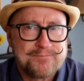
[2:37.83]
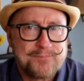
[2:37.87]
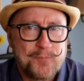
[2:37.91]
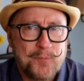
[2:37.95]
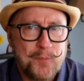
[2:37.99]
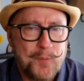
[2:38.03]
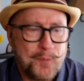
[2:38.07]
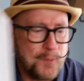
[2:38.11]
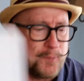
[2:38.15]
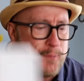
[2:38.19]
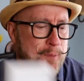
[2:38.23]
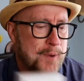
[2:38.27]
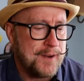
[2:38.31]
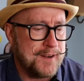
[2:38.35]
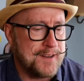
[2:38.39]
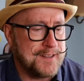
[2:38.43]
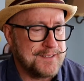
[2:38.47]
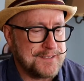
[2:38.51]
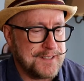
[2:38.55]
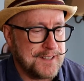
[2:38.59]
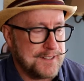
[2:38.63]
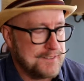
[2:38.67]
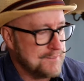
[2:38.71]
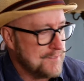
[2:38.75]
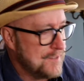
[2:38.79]
What
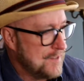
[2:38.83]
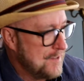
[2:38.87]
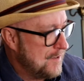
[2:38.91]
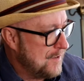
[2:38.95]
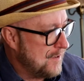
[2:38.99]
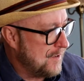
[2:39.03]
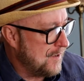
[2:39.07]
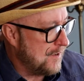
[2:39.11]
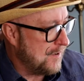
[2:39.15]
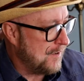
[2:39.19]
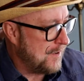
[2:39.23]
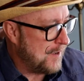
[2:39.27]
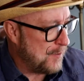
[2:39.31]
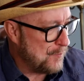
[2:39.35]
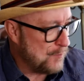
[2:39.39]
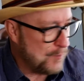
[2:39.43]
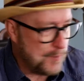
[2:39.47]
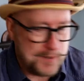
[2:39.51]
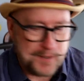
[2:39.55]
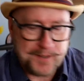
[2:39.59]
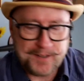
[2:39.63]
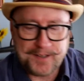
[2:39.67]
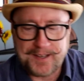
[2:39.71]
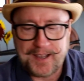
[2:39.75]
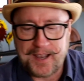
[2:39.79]
is it? And
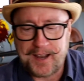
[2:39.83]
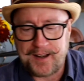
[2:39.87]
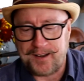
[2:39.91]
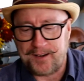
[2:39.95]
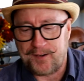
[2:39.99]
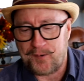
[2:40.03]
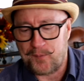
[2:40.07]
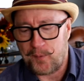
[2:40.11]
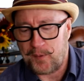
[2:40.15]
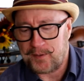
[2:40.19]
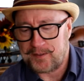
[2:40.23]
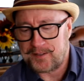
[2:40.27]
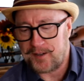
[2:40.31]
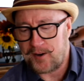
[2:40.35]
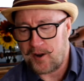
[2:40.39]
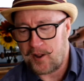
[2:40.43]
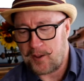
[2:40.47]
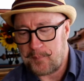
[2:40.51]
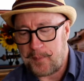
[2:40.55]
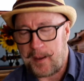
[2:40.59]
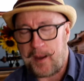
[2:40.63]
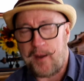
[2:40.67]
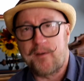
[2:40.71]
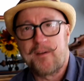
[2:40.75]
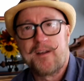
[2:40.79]
what are you getting? What's it all
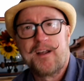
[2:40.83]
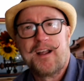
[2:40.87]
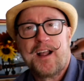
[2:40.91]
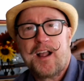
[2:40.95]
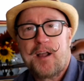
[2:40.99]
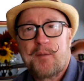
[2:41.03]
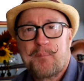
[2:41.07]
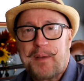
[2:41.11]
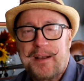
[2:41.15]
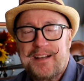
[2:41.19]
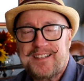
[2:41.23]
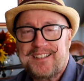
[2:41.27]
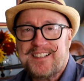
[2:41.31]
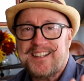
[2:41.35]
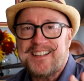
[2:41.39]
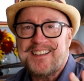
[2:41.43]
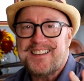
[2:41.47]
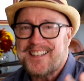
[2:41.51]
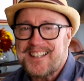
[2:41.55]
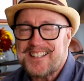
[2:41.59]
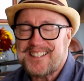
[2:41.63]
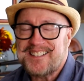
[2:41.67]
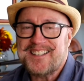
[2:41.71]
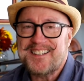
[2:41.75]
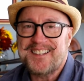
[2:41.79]
about? Basically,
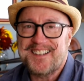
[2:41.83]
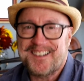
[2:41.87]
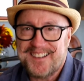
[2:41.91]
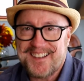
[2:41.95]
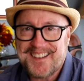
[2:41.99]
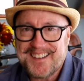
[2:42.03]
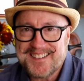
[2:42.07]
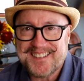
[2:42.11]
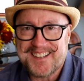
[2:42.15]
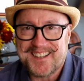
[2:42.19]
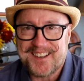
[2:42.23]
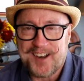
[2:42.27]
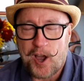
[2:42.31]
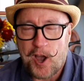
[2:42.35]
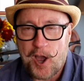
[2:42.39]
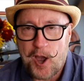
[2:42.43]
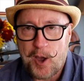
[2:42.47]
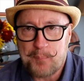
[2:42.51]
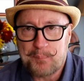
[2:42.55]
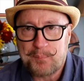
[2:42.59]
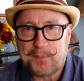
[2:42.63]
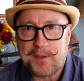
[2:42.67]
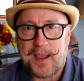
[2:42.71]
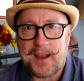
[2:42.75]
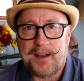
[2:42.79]
this is an
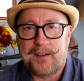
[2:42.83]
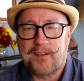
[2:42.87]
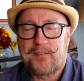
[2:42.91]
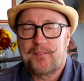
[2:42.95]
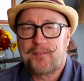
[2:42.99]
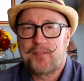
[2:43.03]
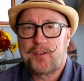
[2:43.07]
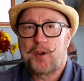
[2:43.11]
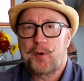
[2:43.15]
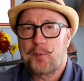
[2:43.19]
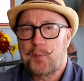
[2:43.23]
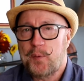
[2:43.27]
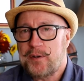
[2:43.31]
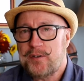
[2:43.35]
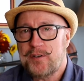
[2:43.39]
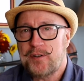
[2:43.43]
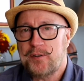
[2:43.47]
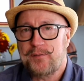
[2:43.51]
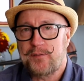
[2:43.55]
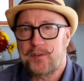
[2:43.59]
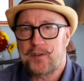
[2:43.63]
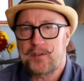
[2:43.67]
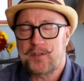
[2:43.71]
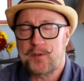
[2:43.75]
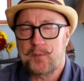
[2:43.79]
update. The original
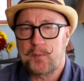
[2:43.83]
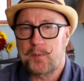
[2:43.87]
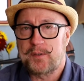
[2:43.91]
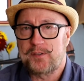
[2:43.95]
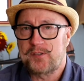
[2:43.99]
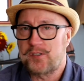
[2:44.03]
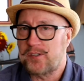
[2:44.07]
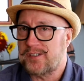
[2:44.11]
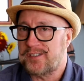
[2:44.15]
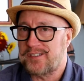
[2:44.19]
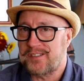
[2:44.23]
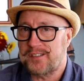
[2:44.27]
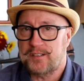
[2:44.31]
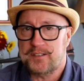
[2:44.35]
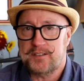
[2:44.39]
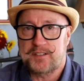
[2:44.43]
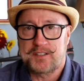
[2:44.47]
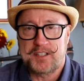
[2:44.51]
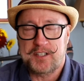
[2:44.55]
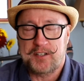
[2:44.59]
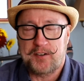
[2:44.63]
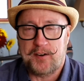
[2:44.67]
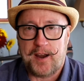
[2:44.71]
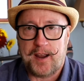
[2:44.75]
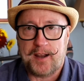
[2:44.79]
version was just
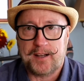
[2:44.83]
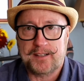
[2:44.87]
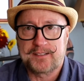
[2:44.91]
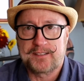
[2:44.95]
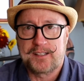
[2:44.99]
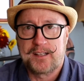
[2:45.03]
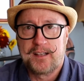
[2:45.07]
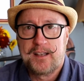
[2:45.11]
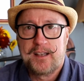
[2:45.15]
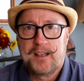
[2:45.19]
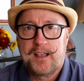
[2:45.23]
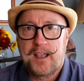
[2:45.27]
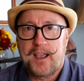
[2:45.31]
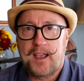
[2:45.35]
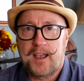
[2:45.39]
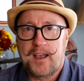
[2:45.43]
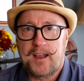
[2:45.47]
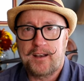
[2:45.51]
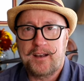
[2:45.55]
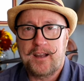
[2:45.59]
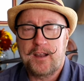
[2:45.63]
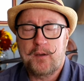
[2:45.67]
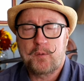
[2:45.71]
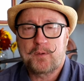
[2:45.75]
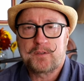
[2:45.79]
SiriX,
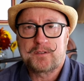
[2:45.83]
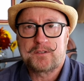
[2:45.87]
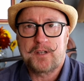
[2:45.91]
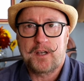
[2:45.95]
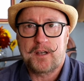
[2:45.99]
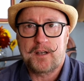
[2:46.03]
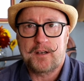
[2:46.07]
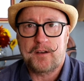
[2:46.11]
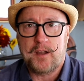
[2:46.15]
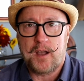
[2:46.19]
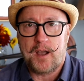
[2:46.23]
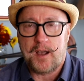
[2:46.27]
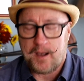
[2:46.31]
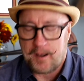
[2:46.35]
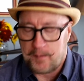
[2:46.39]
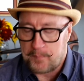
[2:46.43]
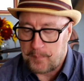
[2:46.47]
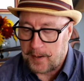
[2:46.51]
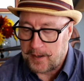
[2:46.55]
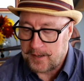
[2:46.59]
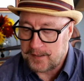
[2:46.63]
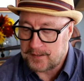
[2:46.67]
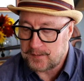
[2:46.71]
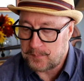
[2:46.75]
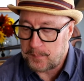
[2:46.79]
and it was done
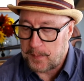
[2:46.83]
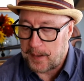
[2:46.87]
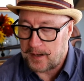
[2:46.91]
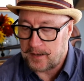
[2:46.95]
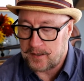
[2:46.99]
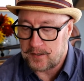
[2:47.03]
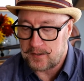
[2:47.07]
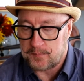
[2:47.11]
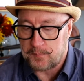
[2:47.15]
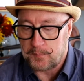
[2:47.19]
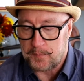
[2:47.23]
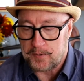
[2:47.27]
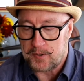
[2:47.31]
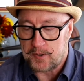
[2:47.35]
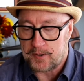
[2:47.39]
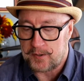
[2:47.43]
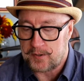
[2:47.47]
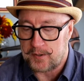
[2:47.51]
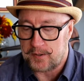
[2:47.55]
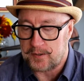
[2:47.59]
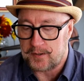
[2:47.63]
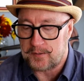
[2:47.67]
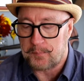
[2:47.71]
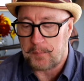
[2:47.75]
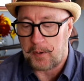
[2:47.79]
by Spanish
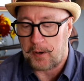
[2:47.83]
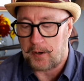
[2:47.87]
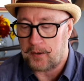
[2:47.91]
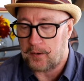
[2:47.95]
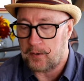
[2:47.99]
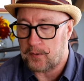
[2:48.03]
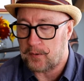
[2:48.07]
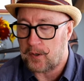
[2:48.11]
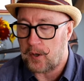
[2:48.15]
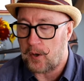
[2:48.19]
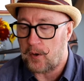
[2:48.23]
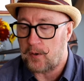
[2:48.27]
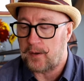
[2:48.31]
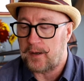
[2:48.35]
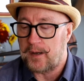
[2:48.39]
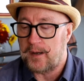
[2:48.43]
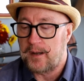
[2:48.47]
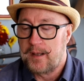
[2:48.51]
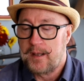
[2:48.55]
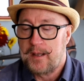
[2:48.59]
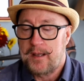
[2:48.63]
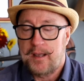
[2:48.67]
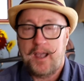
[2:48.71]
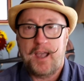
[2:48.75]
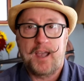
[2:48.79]
magicians Mario
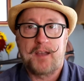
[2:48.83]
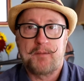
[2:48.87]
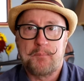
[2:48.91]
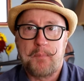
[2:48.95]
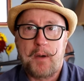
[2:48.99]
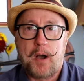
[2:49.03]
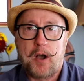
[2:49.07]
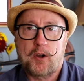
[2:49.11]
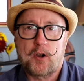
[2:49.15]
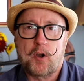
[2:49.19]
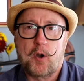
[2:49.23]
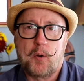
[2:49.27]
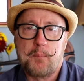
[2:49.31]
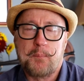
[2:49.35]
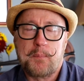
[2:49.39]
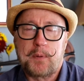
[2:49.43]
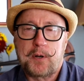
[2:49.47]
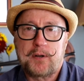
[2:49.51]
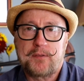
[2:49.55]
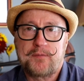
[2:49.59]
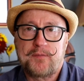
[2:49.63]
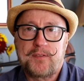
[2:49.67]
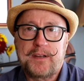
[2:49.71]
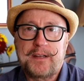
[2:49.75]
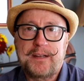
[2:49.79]
Goni and Mago
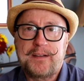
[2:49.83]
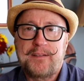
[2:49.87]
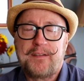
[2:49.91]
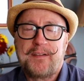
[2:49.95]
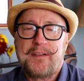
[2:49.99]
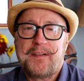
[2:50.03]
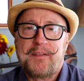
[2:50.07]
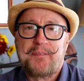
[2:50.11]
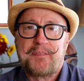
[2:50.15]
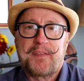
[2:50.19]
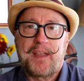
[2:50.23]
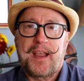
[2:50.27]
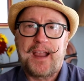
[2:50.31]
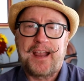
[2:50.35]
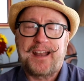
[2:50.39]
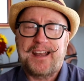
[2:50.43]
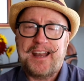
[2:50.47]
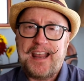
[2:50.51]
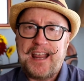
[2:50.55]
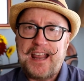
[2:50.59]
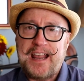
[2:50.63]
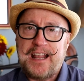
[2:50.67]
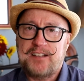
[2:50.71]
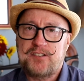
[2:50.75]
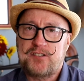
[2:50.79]
Murphy. And
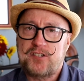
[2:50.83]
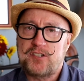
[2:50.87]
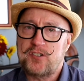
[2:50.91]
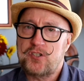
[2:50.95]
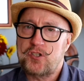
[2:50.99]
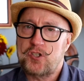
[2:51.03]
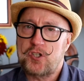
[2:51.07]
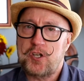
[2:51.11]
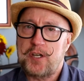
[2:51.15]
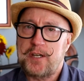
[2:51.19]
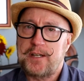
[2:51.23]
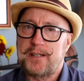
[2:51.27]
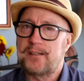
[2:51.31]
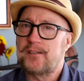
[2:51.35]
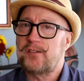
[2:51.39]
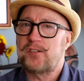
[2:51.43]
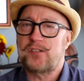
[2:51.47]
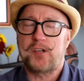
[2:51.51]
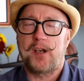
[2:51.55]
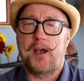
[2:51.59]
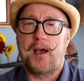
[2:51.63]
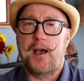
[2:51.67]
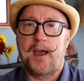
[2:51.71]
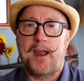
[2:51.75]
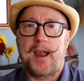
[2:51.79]
Hanson Chien
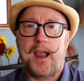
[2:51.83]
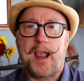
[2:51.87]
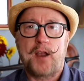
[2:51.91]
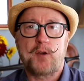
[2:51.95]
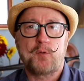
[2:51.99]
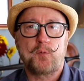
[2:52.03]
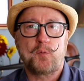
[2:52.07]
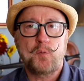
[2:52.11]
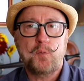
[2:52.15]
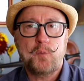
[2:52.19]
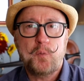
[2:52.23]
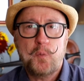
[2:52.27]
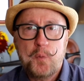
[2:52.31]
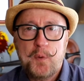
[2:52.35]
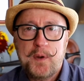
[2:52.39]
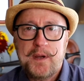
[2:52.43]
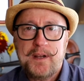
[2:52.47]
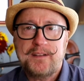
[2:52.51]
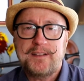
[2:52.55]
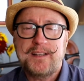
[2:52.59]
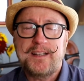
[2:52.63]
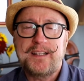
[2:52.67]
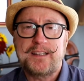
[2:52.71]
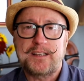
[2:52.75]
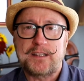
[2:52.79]
saw it and
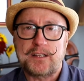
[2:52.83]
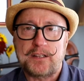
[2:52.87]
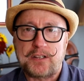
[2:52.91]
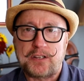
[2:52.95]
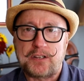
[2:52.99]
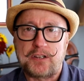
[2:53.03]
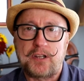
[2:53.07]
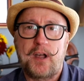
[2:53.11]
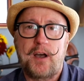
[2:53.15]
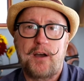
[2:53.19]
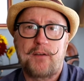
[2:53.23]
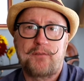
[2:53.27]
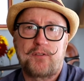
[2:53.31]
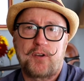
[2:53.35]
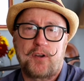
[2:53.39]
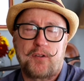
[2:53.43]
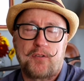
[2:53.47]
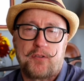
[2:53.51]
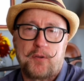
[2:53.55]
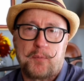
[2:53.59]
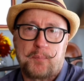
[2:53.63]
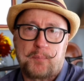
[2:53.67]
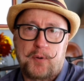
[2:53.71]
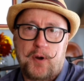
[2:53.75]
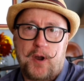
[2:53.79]
really loved
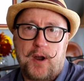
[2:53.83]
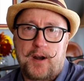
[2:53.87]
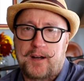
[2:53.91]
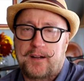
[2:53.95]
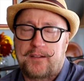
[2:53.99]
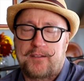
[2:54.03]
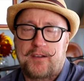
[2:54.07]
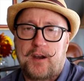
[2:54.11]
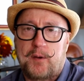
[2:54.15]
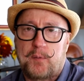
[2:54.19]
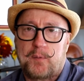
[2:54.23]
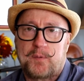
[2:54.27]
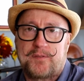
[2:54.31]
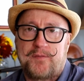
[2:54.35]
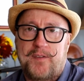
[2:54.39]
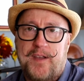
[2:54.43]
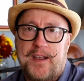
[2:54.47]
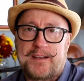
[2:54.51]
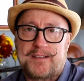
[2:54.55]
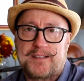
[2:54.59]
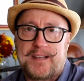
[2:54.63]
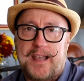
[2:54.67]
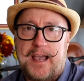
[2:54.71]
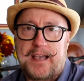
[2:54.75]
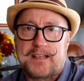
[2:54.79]
the product, thought it was
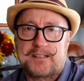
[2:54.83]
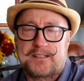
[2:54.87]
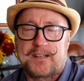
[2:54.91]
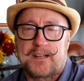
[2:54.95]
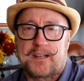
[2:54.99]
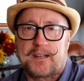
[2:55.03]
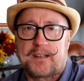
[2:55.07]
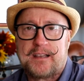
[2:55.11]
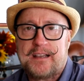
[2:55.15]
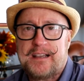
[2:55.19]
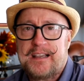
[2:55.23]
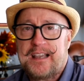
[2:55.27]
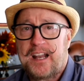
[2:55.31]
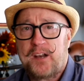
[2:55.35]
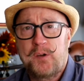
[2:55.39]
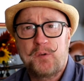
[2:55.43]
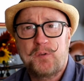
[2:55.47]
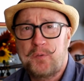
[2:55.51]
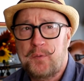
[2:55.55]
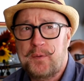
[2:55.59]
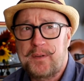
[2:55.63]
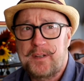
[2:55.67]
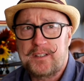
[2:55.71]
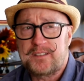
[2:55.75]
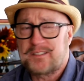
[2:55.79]
fantastic. And it
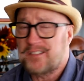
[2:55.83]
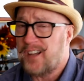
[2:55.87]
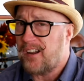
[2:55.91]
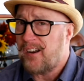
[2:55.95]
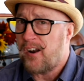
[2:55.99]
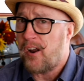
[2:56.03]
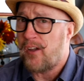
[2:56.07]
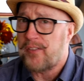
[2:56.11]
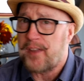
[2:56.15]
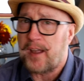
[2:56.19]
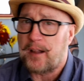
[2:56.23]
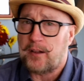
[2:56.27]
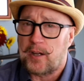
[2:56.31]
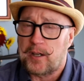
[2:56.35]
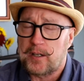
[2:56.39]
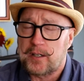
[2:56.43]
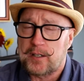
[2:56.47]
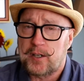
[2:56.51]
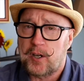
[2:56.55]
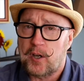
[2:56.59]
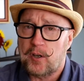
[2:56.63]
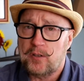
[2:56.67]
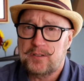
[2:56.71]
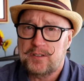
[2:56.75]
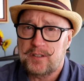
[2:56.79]
was released not all that
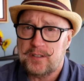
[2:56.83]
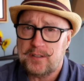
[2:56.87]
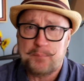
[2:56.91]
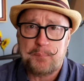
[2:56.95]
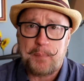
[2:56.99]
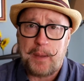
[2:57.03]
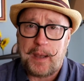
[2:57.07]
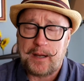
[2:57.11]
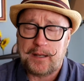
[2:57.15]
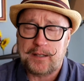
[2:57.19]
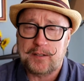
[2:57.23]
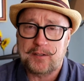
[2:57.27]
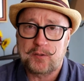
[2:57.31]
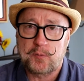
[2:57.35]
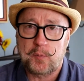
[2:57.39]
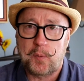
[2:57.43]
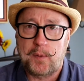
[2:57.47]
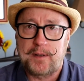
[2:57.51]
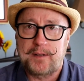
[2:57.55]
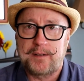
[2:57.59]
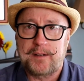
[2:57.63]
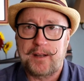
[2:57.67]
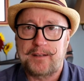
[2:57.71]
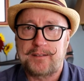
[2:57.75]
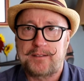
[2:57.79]
long ago, just back in
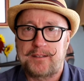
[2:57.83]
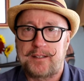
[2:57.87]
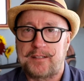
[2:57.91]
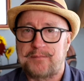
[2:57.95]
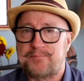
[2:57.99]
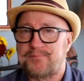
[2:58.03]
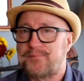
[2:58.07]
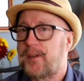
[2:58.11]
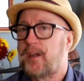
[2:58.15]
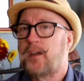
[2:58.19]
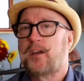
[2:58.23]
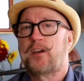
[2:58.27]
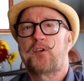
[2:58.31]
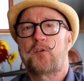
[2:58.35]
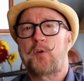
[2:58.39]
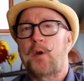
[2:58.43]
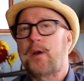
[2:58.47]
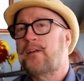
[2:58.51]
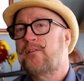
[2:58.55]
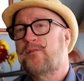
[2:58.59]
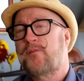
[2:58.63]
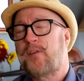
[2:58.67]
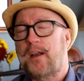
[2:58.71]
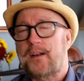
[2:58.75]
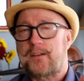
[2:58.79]
2019.
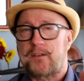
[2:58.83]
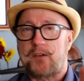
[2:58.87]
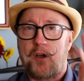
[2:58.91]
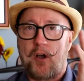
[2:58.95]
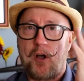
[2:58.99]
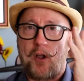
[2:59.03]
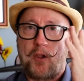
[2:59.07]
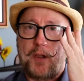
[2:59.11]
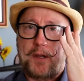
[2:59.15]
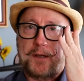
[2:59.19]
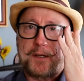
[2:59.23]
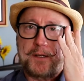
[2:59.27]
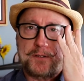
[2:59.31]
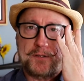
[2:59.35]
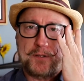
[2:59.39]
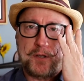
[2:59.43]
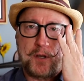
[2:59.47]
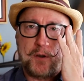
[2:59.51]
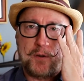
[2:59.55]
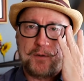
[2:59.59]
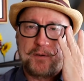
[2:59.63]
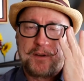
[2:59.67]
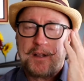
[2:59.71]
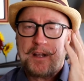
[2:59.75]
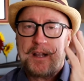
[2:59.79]
Great effect all on its
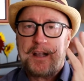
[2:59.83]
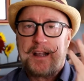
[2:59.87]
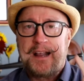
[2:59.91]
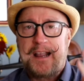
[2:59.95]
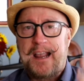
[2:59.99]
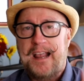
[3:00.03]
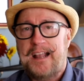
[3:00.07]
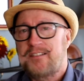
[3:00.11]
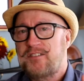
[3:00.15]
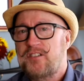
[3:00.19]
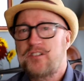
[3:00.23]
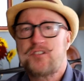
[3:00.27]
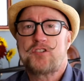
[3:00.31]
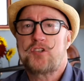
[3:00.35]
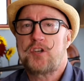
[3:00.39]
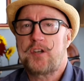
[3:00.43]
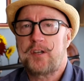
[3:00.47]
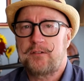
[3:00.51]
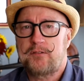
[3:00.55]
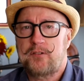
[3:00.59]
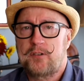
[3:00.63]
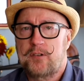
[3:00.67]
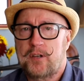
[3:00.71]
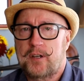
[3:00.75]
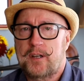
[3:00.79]
own. Hanson
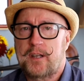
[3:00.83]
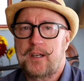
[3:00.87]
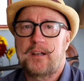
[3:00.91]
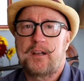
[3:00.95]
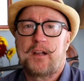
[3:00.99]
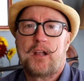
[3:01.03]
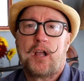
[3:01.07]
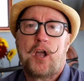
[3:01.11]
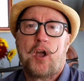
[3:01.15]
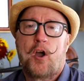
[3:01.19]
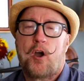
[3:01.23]
Chien took it,